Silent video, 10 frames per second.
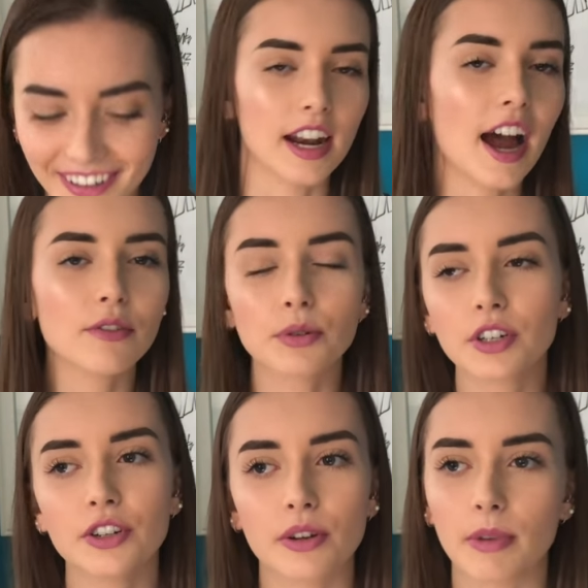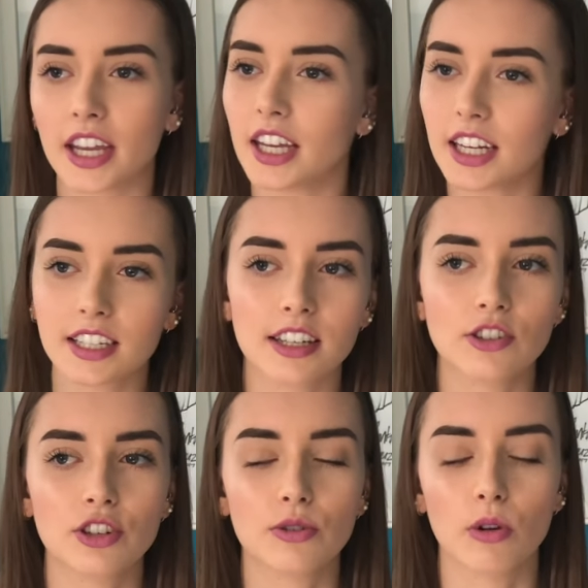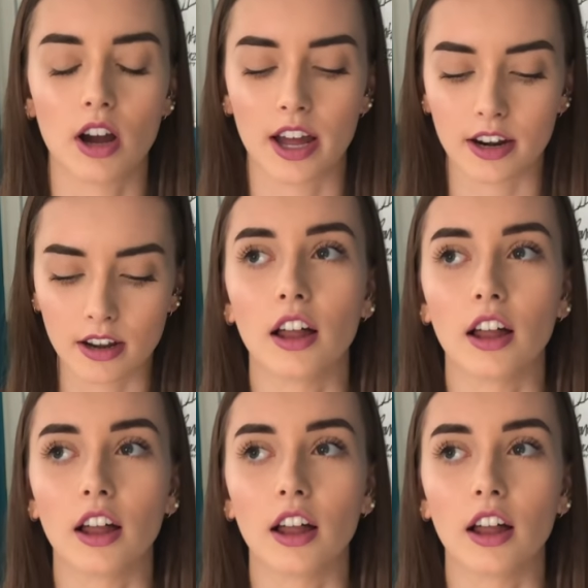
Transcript: Then afterward, you can make any decision you want.